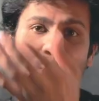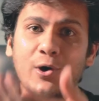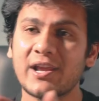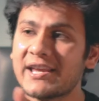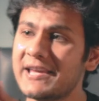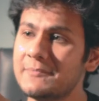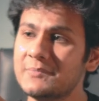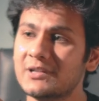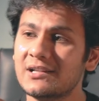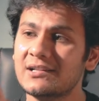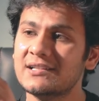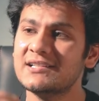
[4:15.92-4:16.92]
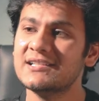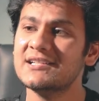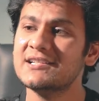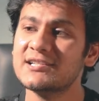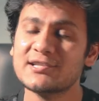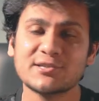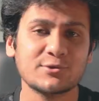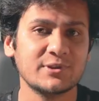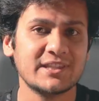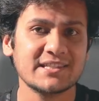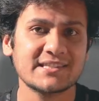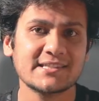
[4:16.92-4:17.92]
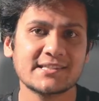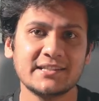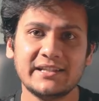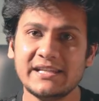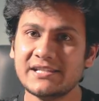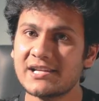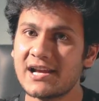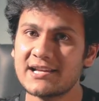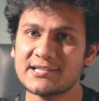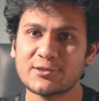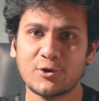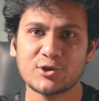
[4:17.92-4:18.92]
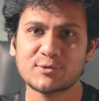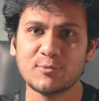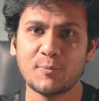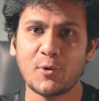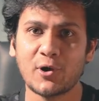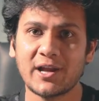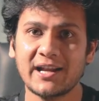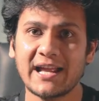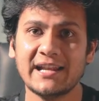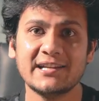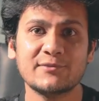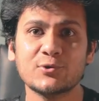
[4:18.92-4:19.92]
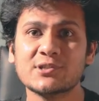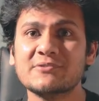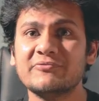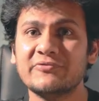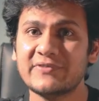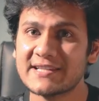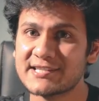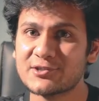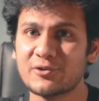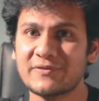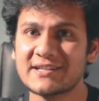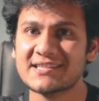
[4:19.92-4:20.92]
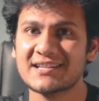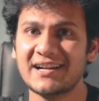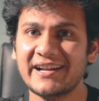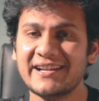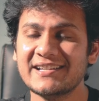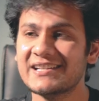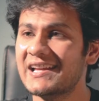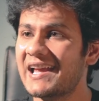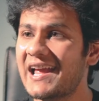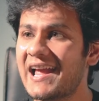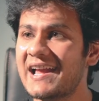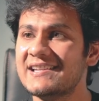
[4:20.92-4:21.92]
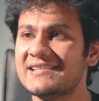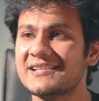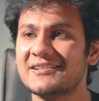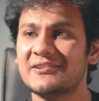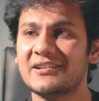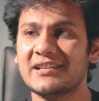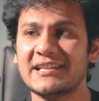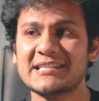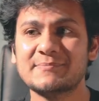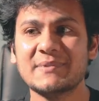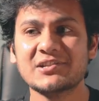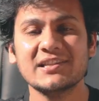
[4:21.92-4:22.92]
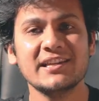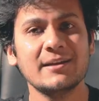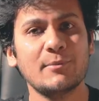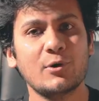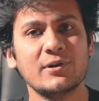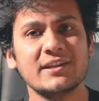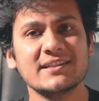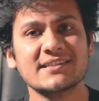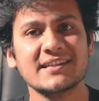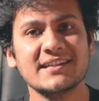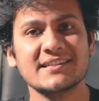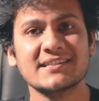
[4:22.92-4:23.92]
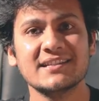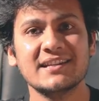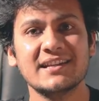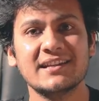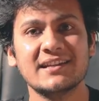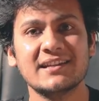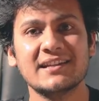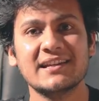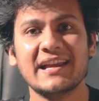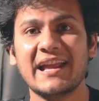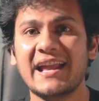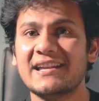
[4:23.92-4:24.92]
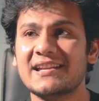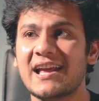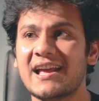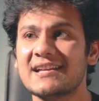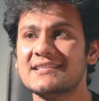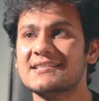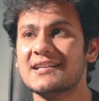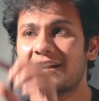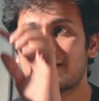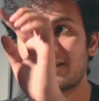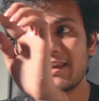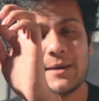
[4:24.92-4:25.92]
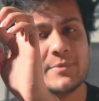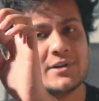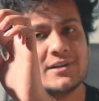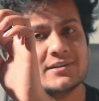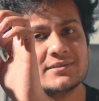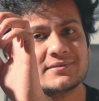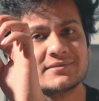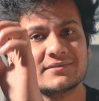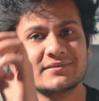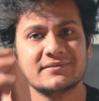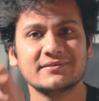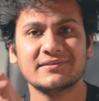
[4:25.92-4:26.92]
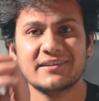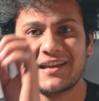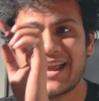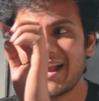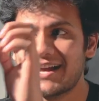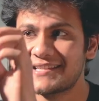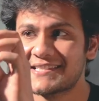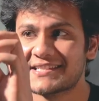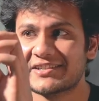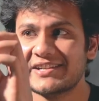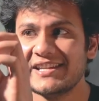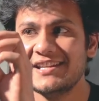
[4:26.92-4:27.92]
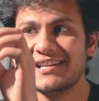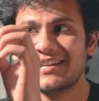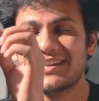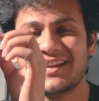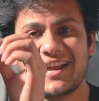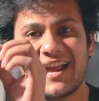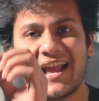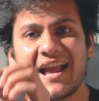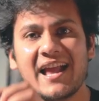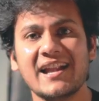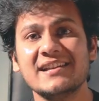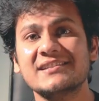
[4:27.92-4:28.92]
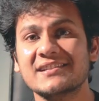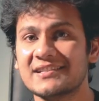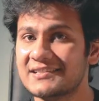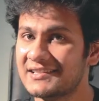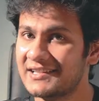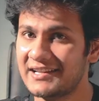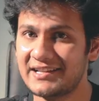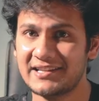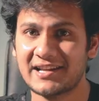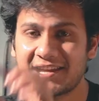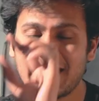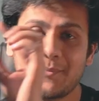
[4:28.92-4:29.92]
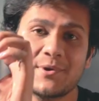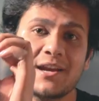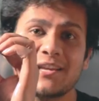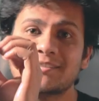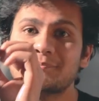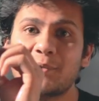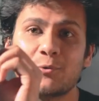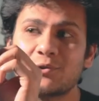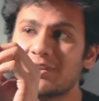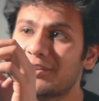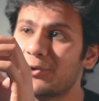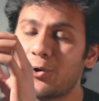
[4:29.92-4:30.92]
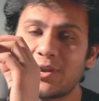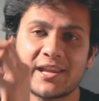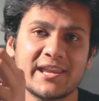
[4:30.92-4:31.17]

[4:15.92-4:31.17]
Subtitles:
on a gimbal. So this is DJI's Osmo Pocket, and it was first of its kind. And the special thing about this is it has a camera, a screen, and the camera is mounted on a